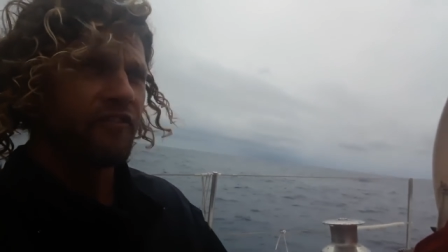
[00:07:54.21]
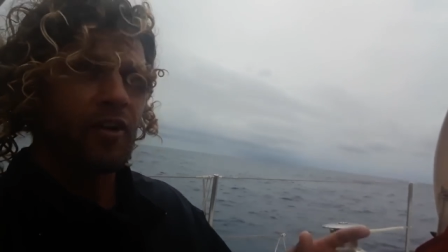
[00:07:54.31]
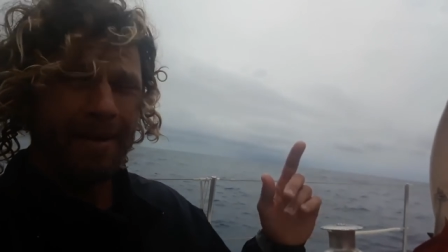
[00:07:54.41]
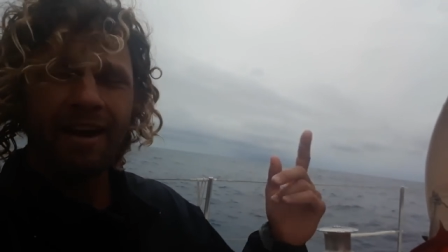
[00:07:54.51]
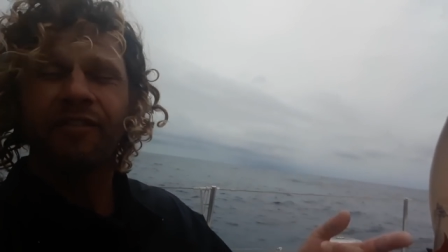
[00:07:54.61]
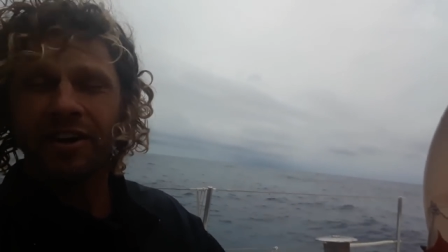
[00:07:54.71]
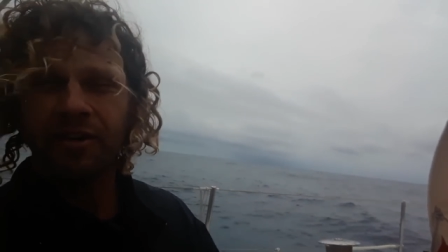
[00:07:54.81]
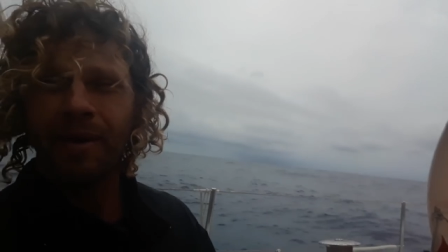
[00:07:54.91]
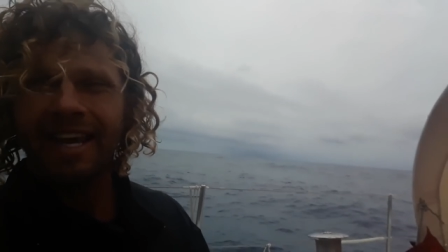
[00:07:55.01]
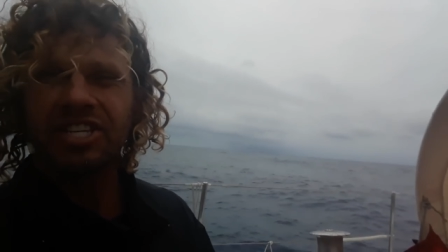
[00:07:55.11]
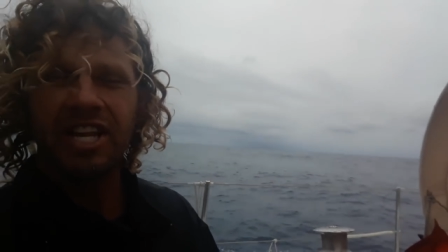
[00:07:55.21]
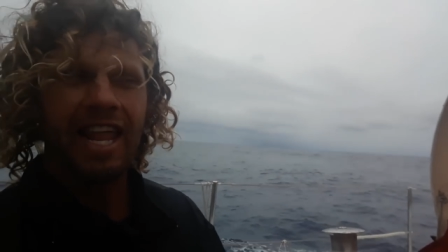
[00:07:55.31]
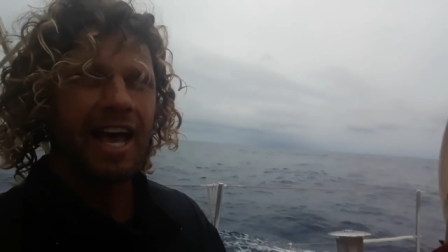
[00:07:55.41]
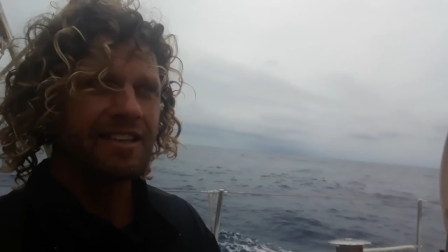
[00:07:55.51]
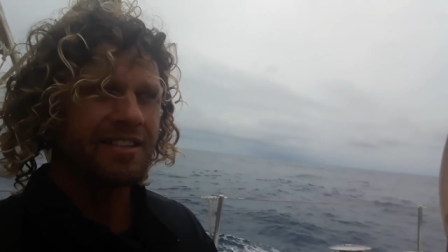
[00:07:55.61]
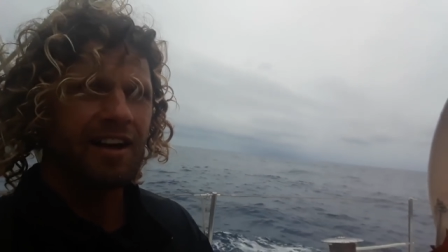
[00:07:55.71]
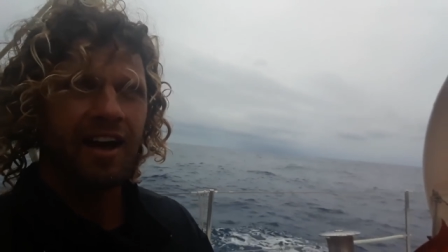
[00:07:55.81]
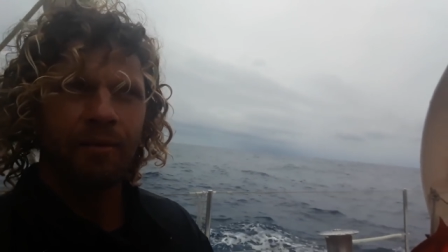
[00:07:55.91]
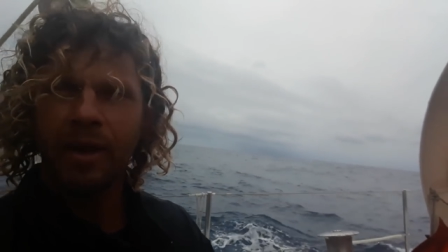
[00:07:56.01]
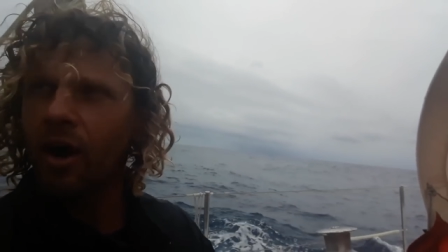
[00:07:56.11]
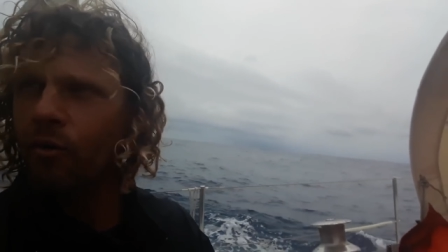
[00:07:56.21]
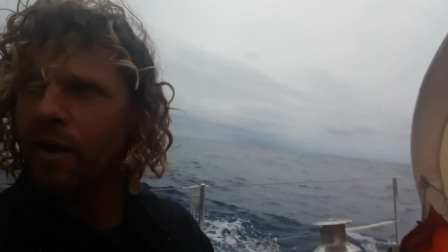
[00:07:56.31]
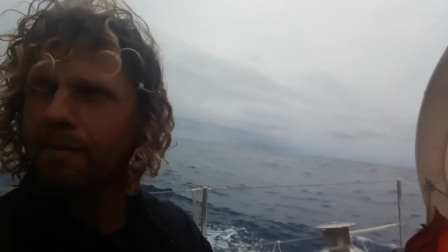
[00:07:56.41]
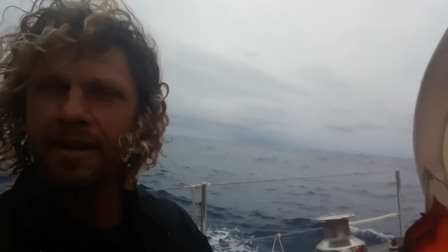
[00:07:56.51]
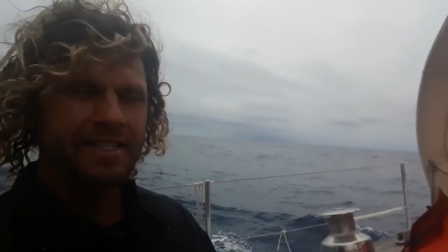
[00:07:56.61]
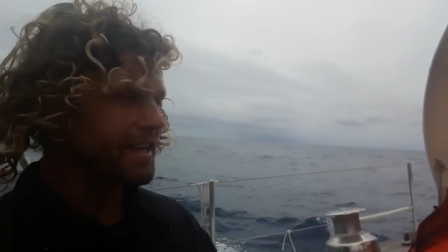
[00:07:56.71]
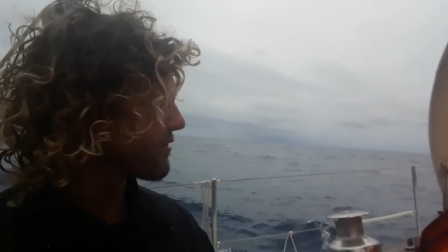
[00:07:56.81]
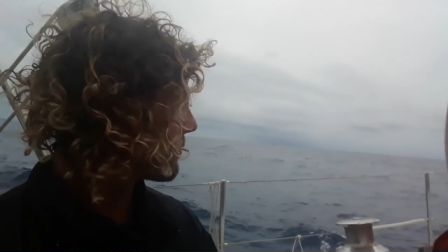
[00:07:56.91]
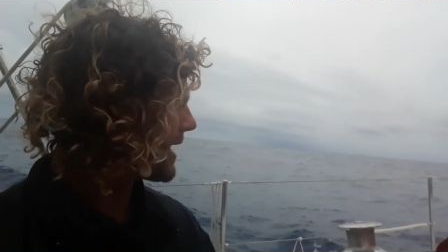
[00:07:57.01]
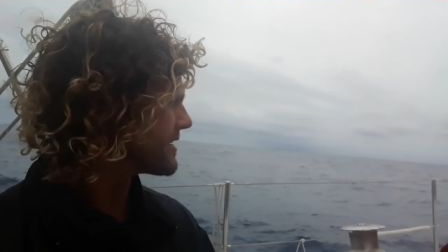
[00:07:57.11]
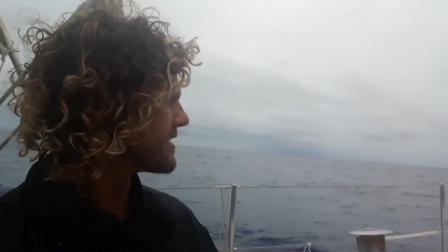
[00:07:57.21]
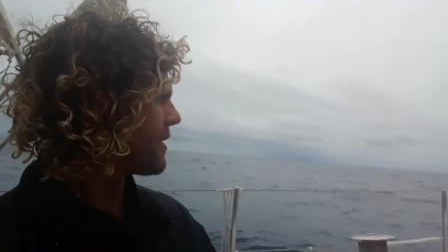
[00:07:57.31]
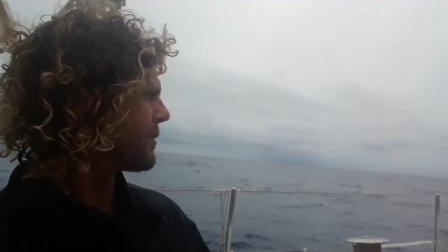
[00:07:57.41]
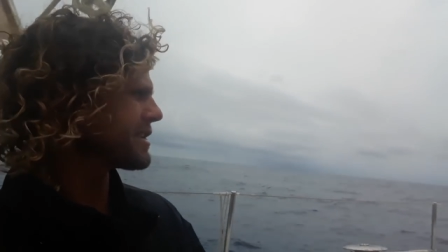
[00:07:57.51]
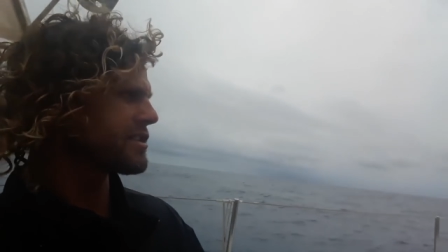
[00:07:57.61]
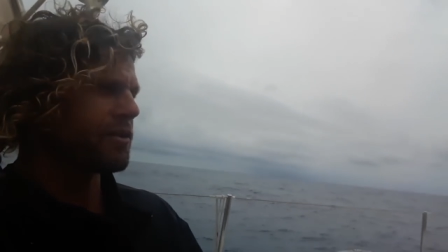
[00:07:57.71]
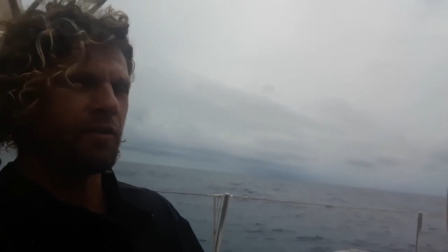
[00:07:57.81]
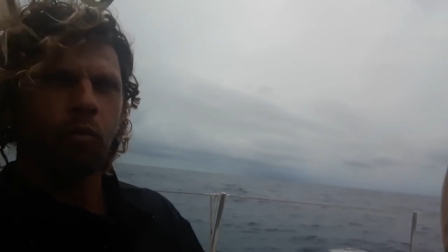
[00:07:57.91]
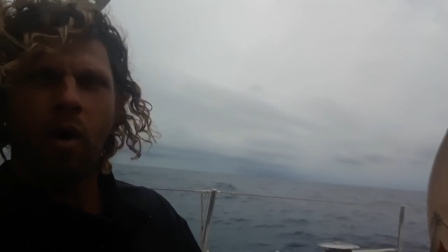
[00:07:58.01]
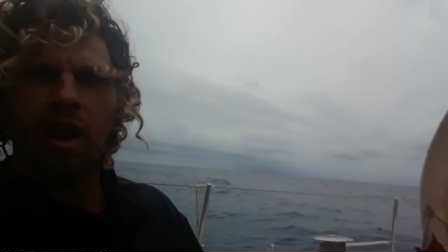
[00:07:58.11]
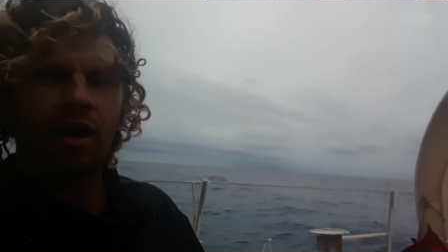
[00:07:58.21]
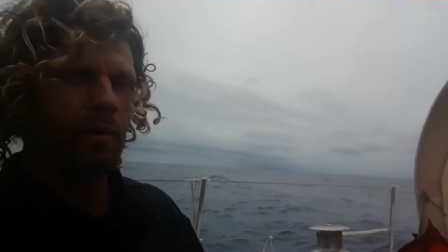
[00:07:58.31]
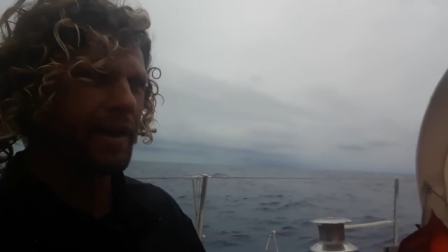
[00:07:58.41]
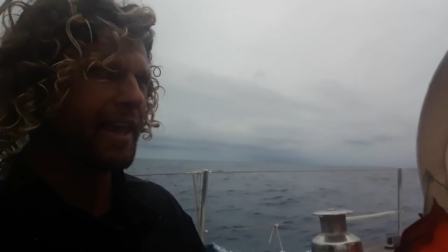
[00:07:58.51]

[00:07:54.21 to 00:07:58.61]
from every direction last night, we got remnants everywhere. So we're sort of wallowing